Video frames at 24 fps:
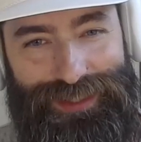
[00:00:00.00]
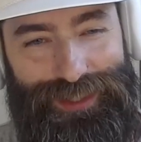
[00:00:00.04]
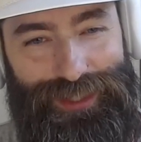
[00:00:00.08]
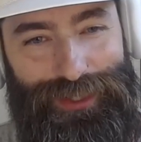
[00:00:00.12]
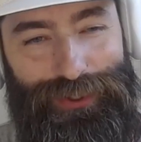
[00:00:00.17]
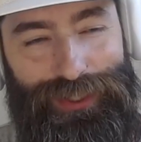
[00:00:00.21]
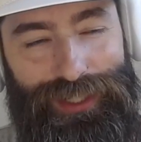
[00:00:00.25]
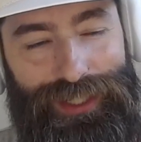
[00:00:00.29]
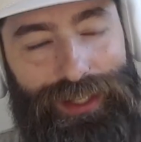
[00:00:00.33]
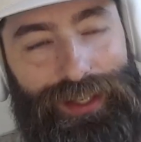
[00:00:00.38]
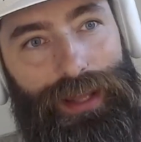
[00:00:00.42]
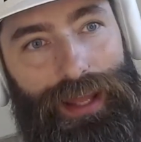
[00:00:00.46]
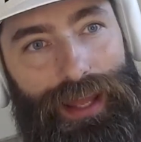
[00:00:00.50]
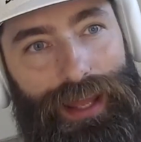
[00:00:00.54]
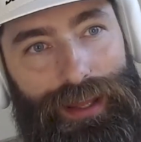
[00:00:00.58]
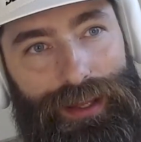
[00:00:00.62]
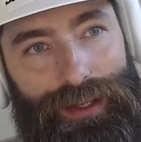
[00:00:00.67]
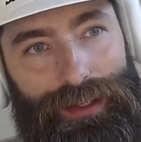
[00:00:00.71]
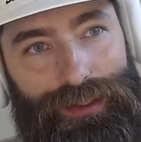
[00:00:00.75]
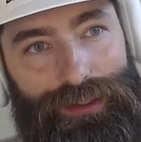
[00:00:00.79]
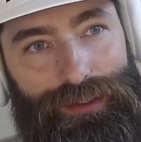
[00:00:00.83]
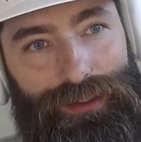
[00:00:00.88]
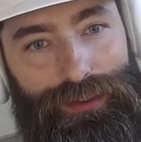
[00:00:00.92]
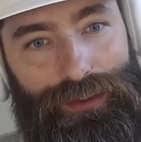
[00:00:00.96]
doing,
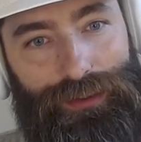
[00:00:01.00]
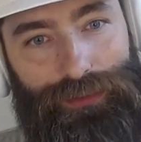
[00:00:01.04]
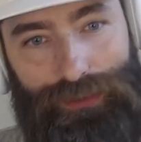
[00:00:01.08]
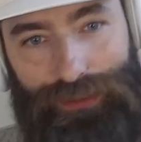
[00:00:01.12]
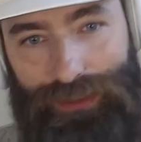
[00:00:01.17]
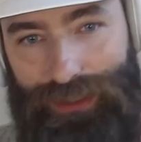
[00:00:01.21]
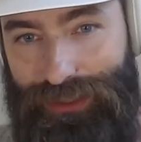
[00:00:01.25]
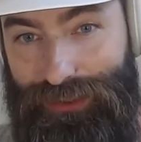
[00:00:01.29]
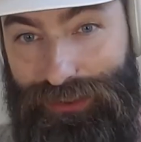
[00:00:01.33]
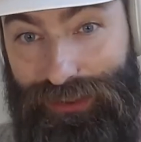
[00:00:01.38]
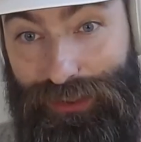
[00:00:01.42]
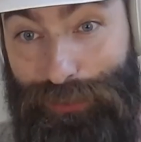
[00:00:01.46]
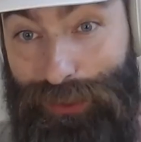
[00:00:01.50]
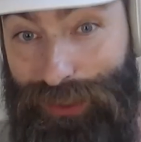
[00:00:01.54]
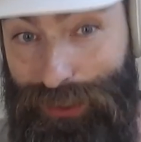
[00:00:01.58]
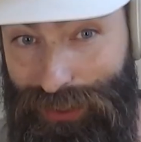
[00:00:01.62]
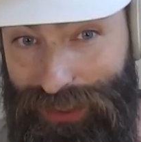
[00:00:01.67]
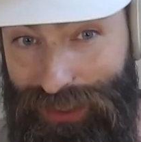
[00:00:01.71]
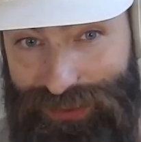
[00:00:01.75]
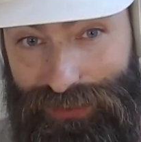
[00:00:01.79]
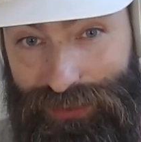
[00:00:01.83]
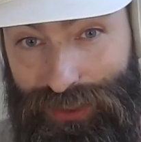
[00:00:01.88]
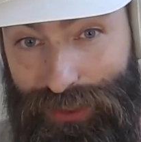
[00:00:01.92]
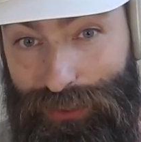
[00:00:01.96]
and clearly what you
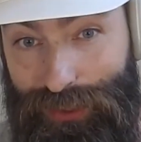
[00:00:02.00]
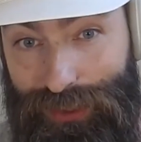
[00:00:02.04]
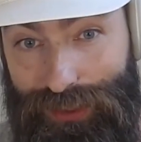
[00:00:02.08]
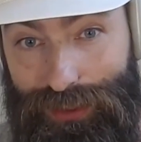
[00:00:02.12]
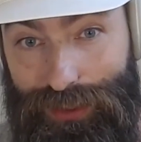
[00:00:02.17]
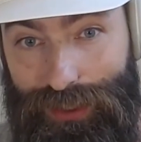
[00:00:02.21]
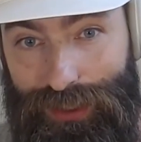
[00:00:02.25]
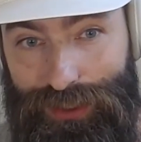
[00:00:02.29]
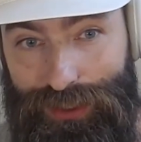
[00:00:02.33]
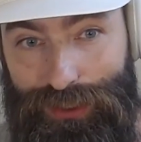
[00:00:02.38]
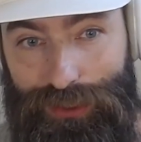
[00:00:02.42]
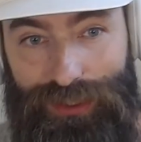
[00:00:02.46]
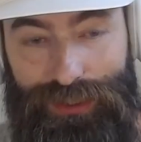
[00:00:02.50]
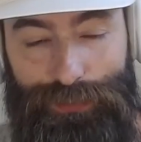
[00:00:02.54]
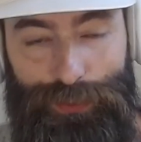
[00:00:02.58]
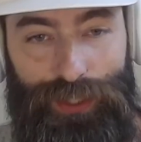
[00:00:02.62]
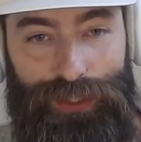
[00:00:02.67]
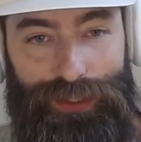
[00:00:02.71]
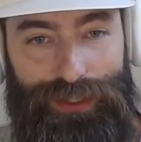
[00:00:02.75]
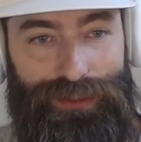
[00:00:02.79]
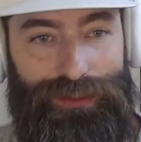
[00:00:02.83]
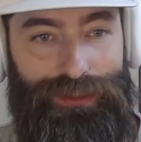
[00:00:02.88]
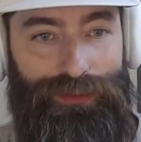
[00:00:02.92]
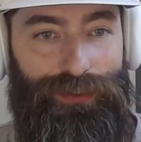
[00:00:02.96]
guys are doing at
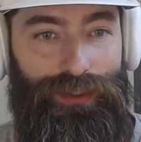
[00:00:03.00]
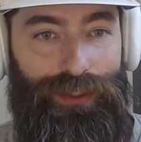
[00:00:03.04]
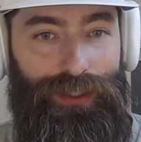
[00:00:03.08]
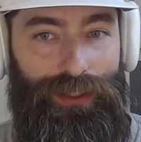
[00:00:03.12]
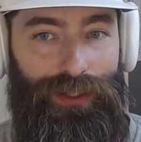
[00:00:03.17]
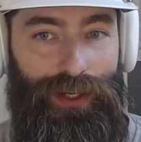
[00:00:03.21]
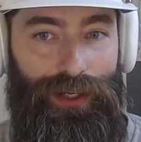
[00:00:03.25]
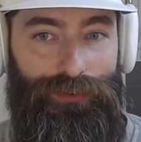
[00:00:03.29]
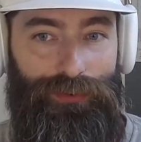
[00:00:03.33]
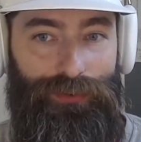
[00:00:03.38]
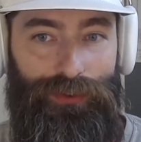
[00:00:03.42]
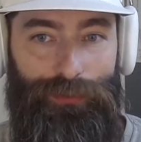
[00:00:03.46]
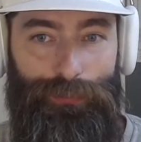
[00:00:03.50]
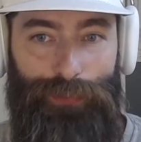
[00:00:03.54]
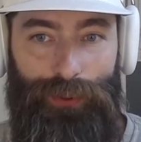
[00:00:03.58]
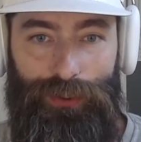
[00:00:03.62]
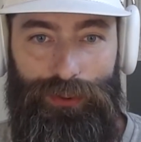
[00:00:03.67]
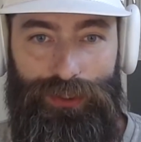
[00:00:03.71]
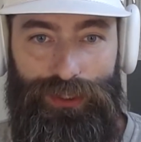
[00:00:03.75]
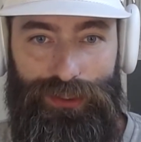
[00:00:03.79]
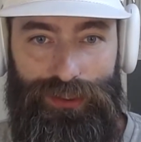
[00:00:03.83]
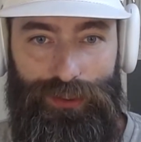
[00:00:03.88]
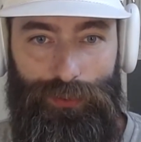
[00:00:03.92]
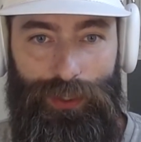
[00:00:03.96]
Juicebox is a very novel
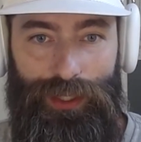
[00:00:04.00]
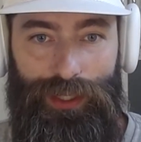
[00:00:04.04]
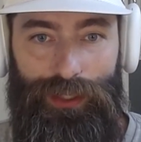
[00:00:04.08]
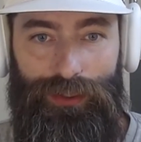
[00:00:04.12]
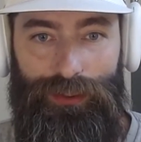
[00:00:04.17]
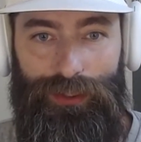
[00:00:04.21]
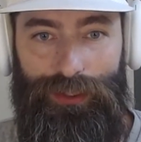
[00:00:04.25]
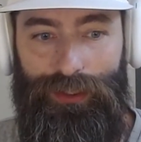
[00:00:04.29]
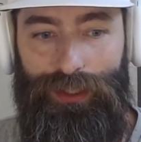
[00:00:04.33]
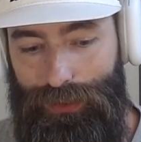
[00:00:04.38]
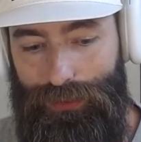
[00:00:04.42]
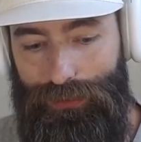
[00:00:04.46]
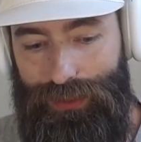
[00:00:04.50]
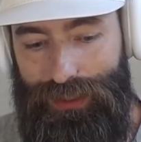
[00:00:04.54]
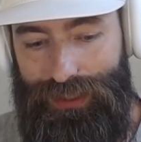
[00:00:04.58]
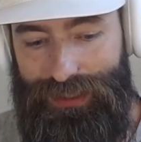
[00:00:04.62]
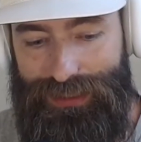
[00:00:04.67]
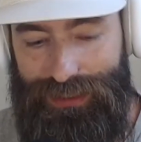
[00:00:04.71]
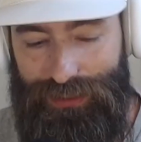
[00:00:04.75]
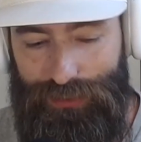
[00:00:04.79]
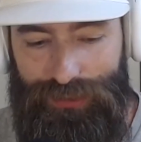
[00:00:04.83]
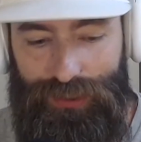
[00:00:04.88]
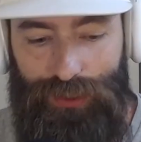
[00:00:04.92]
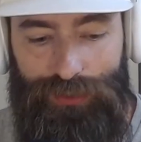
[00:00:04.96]
approach as well. And
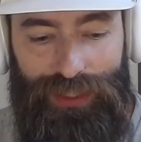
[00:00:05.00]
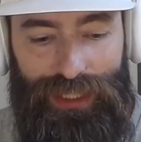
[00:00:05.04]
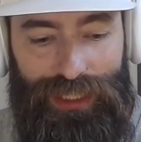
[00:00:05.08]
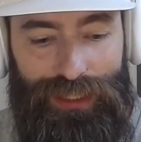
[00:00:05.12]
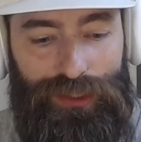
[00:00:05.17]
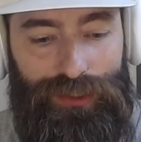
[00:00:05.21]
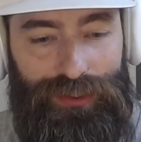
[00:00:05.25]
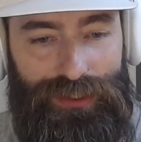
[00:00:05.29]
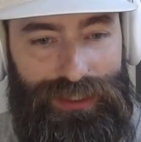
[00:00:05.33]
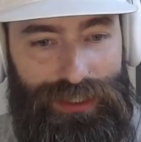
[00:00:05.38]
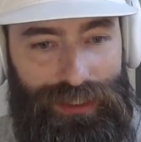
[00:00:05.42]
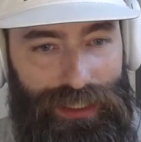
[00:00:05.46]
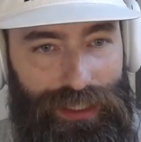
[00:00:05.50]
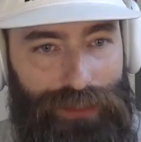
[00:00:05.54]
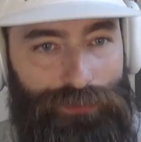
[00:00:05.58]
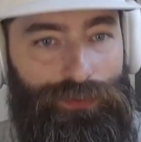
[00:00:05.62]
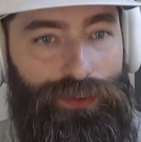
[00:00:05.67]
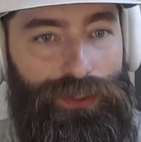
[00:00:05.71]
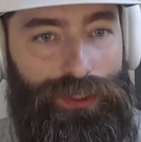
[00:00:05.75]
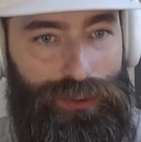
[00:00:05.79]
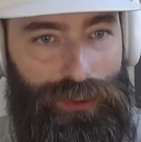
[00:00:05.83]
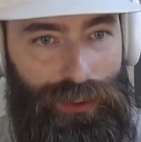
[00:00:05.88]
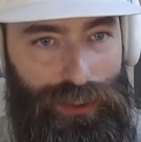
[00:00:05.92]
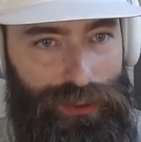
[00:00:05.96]
it's sort of interesting
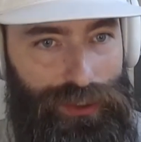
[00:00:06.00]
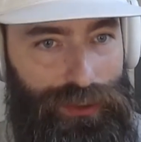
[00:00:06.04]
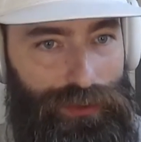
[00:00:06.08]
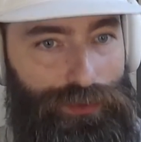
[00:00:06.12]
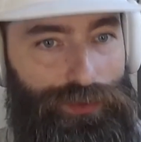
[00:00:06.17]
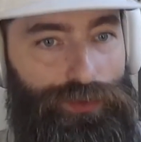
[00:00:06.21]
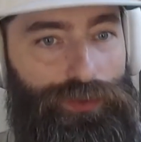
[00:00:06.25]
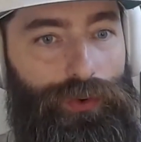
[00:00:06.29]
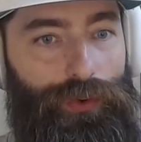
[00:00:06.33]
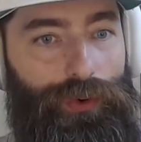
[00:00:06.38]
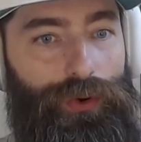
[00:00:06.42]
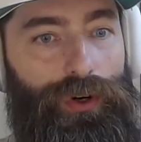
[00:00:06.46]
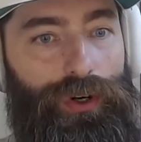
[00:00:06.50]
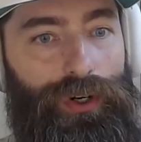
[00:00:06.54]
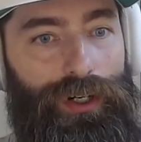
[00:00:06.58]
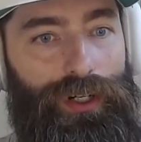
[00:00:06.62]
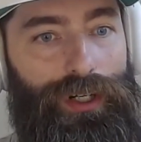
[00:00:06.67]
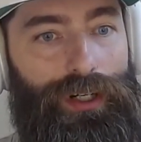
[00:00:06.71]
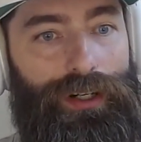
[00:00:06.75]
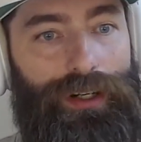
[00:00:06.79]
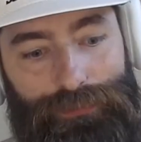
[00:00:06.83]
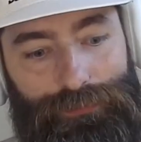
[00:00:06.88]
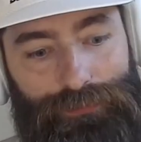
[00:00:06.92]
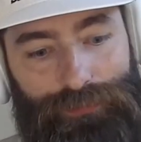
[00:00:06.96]
infrastructure
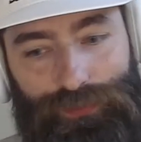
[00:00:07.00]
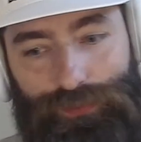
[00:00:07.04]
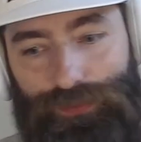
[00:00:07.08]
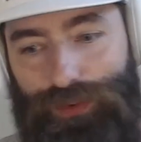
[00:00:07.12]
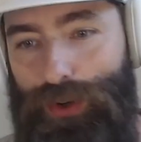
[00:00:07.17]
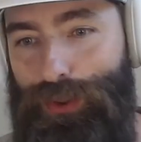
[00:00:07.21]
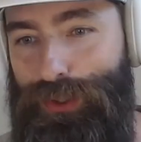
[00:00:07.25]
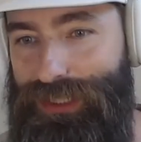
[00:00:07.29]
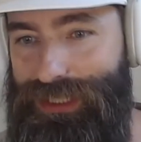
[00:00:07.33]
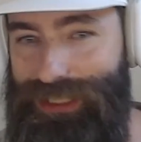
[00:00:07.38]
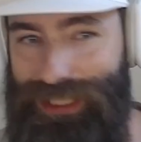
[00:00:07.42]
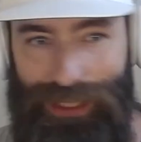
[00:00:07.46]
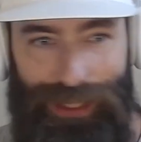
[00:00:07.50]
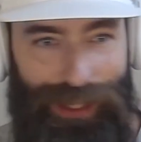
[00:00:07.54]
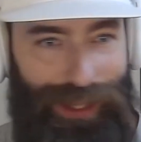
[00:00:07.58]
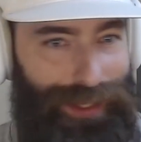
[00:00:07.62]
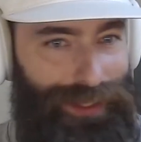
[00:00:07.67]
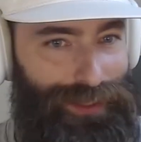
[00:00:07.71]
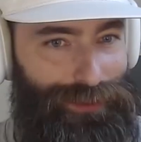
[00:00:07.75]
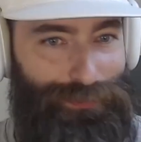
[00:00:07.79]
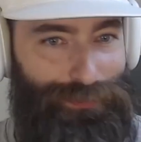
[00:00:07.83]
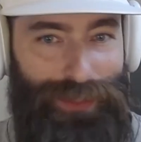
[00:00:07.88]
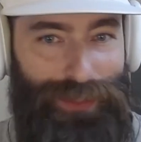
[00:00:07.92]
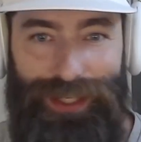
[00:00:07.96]
for folks
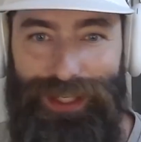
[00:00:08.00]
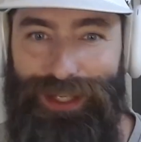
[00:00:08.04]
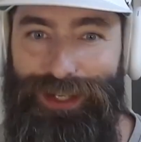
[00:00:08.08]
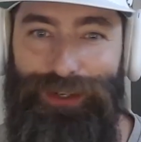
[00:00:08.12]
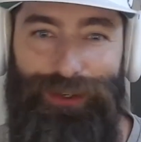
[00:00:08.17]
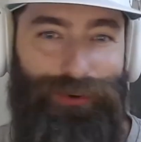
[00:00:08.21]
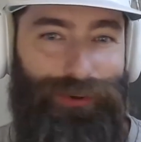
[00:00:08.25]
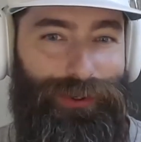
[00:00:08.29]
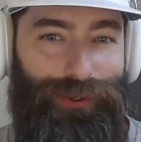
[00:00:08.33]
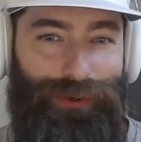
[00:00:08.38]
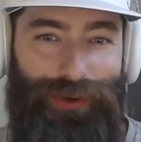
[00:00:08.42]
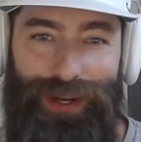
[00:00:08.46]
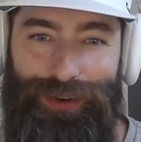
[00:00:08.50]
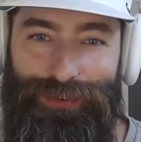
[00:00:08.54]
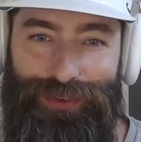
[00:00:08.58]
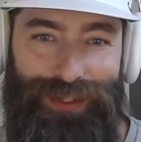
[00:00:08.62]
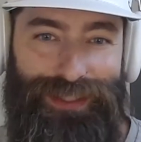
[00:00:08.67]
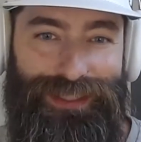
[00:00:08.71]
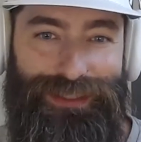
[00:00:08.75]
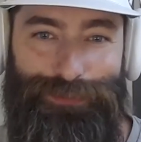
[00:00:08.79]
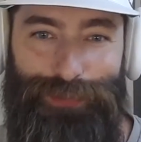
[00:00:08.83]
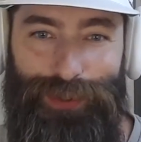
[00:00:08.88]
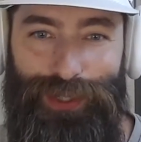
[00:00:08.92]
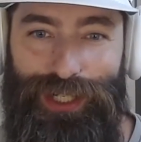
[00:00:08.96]
like me or who have an
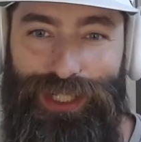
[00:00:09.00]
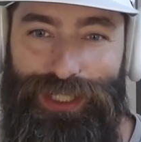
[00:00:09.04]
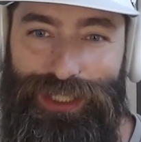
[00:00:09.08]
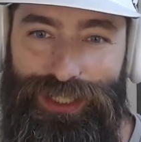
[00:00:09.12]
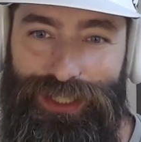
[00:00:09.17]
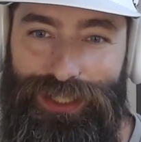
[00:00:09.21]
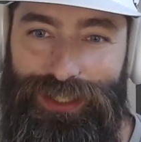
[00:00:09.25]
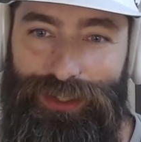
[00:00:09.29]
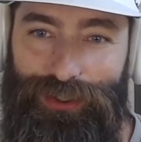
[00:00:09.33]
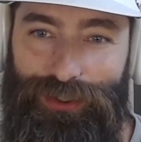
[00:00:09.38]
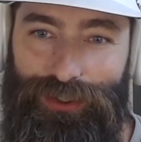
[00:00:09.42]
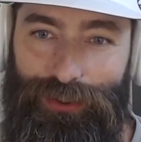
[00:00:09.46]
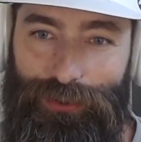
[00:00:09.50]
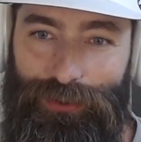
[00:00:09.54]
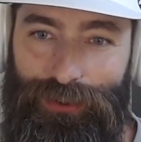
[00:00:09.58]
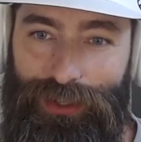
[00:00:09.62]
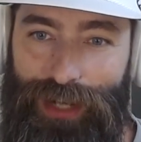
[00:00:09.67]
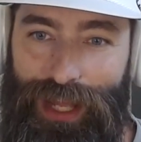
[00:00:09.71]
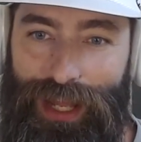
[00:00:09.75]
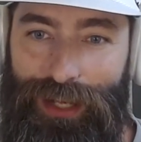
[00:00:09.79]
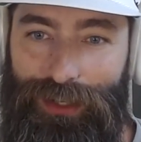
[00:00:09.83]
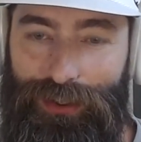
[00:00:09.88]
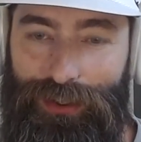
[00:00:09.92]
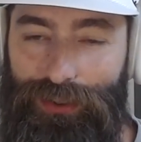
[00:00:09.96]
inspiration or
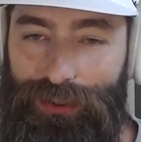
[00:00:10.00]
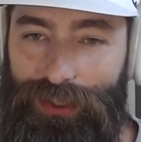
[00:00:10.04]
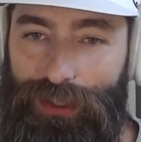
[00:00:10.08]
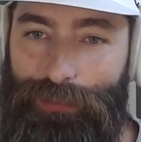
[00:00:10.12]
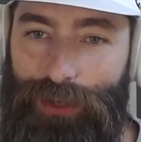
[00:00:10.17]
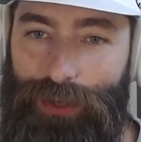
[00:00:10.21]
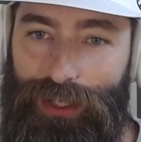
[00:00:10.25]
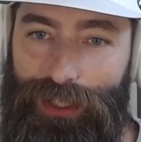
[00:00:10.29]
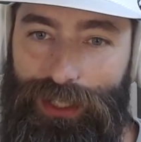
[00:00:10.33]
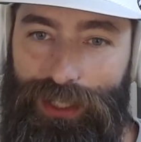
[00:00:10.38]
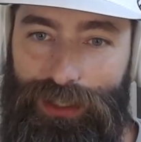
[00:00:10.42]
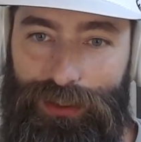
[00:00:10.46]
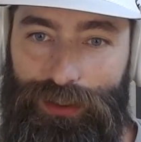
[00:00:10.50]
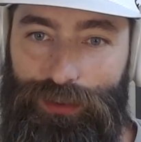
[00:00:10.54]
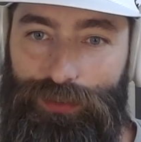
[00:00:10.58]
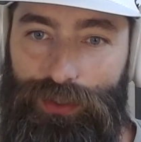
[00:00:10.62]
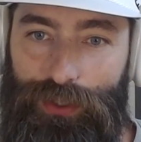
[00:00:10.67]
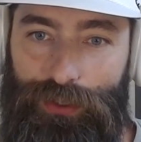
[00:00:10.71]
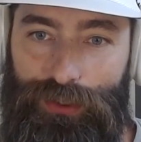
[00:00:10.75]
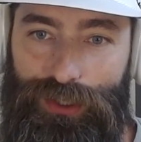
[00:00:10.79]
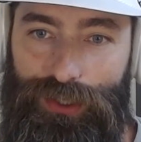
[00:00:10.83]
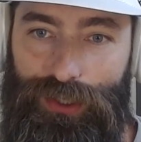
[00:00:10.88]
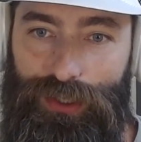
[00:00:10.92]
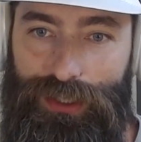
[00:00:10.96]
an angle on the market in the
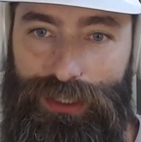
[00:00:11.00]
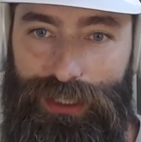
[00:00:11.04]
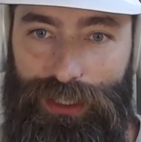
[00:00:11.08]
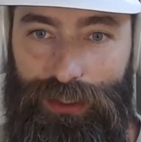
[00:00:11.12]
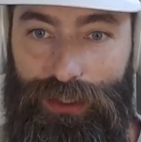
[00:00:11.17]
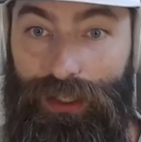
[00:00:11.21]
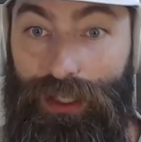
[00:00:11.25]
future to